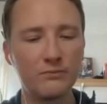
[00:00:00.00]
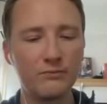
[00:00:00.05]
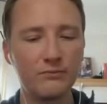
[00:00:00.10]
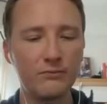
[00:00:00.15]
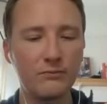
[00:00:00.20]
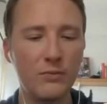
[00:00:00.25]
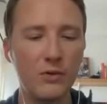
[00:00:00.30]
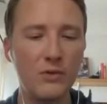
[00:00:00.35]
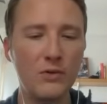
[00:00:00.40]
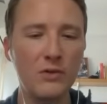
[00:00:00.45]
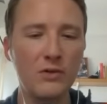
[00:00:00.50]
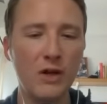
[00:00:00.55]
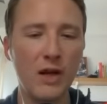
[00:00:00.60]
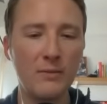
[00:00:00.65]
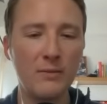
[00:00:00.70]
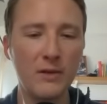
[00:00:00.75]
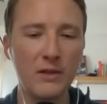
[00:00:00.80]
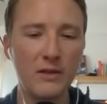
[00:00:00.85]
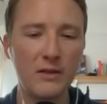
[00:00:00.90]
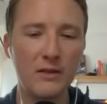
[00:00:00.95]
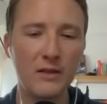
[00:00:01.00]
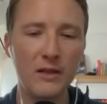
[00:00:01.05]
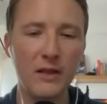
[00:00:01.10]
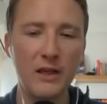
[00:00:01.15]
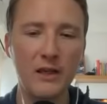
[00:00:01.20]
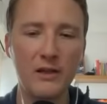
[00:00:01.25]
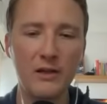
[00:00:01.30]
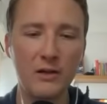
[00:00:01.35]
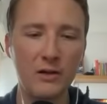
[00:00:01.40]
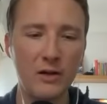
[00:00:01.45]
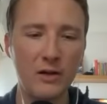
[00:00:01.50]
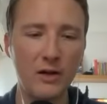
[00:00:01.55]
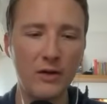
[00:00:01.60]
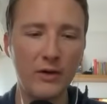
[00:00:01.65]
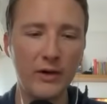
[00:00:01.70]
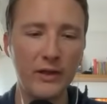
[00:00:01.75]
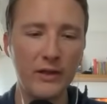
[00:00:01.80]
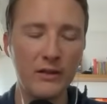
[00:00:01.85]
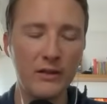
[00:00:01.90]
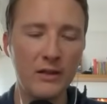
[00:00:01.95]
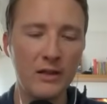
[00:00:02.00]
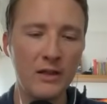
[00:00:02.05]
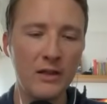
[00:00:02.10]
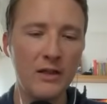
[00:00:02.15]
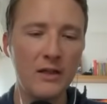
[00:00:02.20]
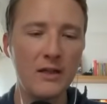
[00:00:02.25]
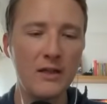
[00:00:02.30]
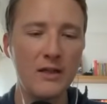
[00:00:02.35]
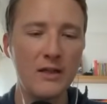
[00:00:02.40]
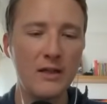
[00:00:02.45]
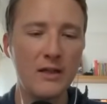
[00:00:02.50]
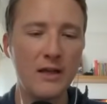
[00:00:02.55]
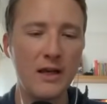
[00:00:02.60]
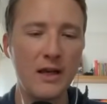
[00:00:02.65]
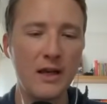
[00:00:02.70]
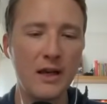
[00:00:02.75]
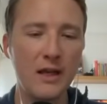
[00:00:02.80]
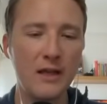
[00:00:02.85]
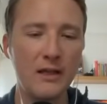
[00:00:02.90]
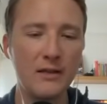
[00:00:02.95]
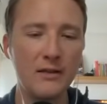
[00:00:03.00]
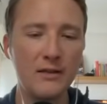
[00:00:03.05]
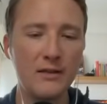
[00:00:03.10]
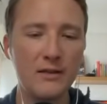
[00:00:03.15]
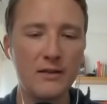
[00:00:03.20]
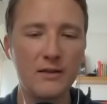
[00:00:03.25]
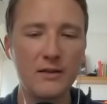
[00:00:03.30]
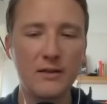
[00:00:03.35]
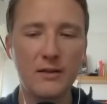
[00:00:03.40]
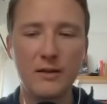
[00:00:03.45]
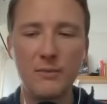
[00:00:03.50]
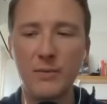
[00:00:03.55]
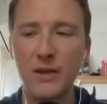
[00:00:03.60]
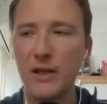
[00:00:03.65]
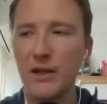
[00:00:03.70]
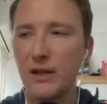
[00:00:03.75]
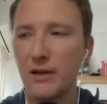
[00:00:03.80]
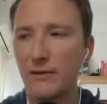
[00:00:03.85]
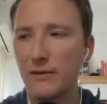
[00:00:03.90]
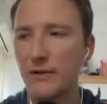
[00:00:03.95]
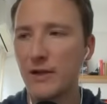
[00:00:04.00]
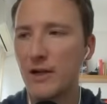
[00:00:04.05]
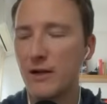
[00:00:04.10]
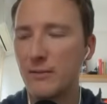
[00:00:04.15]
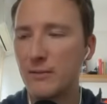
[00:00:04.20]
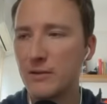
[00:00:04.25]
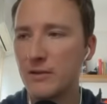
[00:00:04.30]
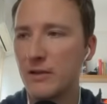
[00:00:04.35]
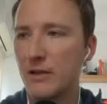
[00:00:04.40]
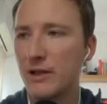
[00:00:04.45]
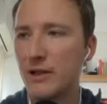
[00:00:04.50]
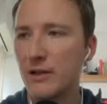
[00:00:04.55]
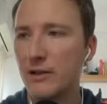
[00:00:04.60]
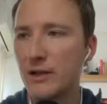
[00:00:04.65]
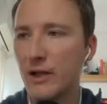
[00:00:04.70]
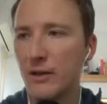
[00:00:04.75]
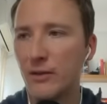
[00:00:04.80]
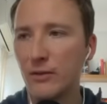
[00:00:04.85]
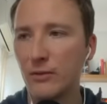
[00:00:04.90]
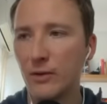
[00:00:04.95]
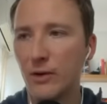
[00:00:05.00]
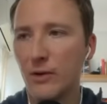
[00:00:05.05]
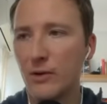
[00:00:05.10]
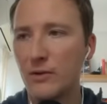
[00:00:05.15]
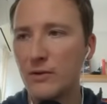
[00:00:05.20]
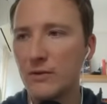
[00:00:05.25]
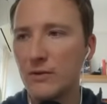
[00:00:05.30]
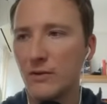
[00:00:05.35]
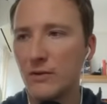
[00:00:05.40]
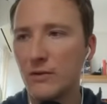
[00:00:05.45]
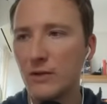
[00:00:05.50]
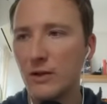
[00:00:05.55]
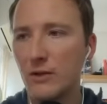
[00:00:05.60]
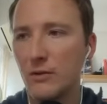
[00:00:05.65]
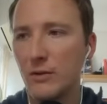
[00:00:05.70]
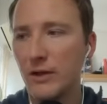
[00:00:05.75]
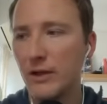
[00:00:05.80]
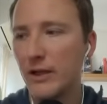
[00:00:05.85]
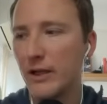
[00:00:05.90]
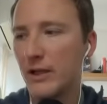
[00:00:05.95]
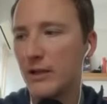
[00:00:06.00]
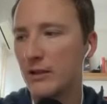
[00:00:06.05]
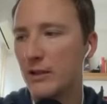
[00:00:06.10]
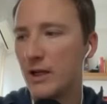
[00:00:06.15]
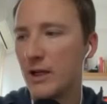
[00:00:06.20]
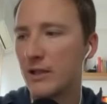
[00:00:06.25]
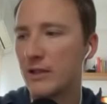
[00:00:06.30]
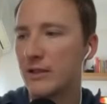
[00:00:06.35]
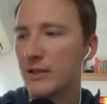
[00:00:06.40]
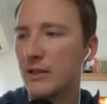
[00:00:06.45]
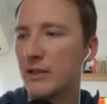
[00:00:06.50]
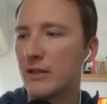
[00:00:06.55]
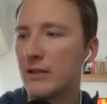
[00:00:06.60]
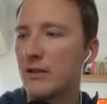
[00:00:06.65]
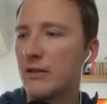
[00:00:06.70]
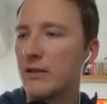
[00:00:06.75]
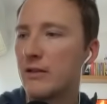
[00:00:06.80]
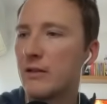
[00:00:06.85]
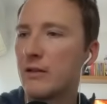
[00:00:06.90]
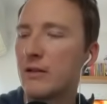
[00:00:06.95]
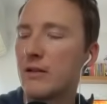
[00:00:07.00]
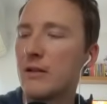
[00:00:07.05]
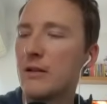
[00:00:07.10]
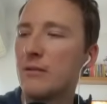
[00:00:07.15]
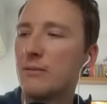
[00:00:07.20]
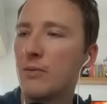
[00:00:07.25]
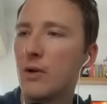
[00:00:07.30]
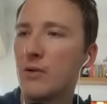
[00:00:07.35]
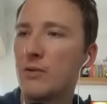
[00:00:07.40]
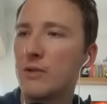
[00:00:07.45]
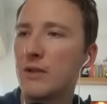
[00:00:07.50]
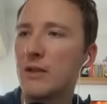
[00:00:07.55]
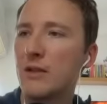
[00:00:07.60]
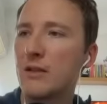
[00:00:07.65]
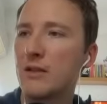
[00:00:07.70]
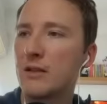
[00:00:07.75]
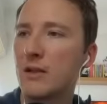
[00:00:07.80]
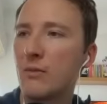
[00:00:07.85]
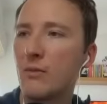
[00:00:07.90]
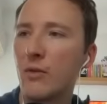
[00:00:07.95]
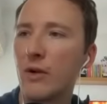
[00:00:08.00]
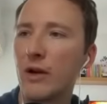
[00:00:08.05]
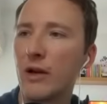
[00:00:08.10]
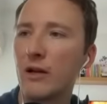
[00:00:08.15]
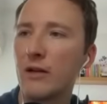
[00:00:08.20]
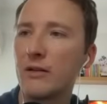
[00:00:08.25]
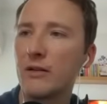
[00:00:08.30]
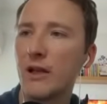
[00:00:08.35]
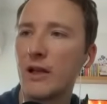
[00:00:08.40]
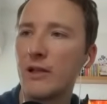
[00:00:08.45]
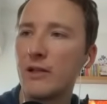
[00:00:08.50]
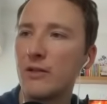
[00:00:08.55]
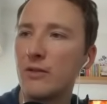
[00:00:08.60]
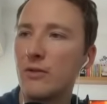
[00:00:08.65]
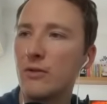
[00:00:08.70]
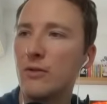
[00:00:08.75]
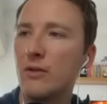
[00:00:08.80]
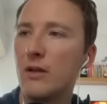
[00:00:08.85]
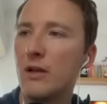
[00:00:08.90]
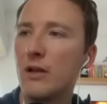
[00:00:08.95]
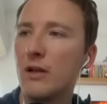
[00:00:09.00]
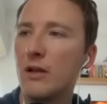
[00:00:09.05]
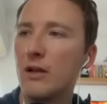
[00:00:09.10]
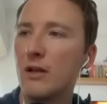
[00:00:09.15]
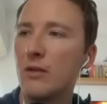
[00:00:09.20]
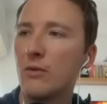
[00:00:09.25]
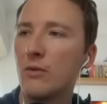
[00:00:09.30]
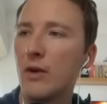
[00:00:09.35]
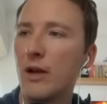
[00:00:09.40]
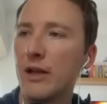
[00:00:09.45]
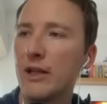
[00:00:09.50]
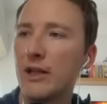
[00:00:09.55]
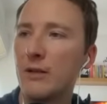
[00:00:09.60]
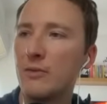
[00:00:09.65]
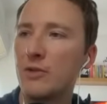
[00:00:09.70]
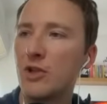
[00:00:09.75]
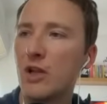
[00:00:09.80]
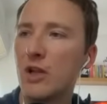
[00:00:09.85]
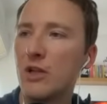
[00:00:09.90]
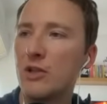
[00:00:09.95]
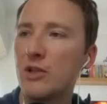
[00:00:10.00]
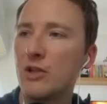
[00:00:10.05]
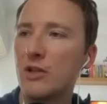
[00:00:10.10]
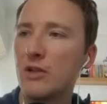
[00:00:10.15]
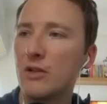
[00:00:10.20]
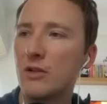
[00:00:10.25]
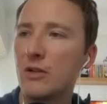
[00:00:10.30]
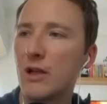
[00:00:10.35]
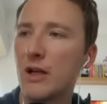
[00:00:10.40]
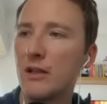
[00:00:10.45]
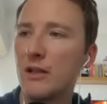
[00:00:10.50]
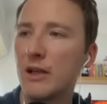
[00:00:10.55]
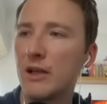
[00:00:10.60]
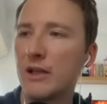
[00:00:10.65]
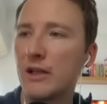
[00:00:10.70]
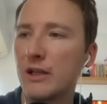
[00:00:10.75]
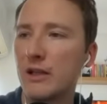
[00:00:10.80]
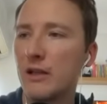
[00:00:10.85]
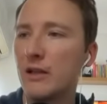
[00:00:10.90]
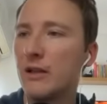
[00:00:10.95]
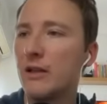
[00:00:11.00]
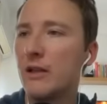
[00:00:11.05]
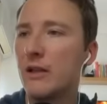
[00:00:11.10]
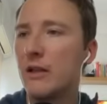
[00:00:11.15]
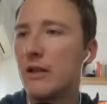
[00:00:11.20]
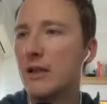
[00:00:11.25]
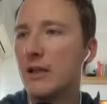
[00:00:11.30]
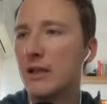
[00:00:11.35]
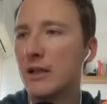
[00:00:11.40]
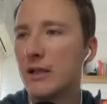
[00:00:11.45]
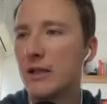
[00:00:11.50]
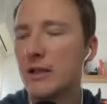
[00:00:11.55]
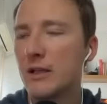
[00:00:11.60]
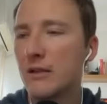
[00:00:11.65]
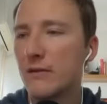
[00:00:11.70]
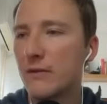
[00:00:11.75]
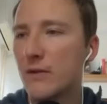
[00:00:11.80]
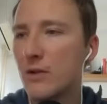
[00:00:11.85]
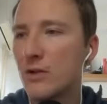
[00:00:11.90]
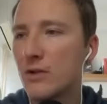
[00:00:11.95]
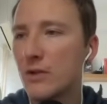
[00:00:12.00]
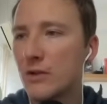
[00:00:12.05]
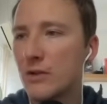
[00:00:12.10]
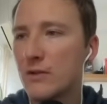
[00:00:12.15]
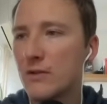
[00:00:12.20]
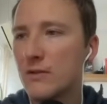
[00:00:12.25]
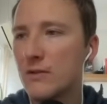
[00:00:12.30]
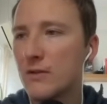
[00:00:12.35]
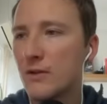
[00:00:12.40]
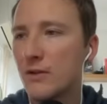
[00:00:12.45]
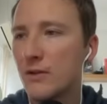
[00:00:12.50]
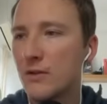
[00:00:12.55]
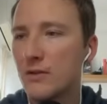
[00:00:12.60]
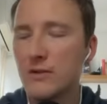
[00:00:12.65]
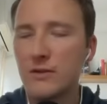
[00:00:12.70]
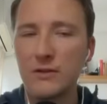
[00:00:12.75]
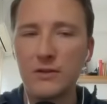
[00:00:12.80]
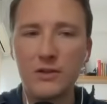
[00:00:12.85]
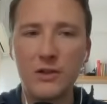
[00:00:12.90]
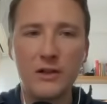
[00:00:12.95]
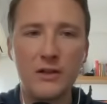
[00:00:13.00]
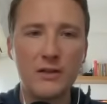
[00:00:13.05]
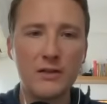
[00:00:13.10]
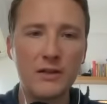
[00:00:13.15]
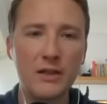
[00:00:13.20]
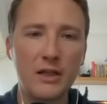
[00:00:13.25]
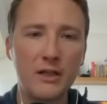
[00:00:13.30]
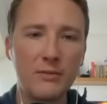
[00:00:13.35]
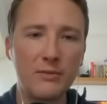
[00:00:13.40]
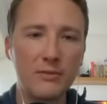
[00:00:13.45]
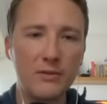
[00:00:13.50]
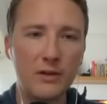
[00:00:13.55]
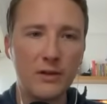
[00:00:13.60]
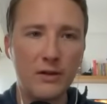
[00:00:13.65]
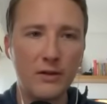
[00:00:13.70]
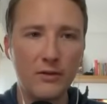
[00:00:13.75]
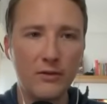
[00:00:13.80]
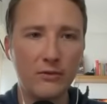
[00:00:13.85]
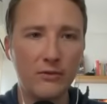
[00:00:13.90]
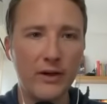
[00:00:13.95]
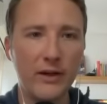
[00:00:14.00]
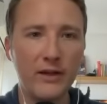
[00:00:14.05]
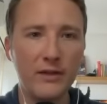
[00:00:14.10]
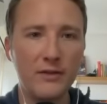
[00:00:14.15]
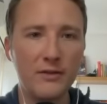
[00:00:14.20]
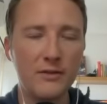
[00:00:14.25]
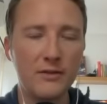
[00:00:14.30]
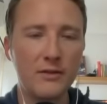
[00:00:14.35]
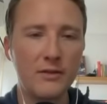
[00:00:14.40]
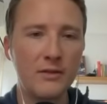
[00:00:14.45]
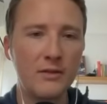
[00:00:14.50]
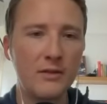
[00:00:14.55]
bootstrapping to get it all going. And the payoff comes later down the road. So you don't want to get locked in posting somewhere that you will end up changing or not liking in the future. So you're trying to set up, the rails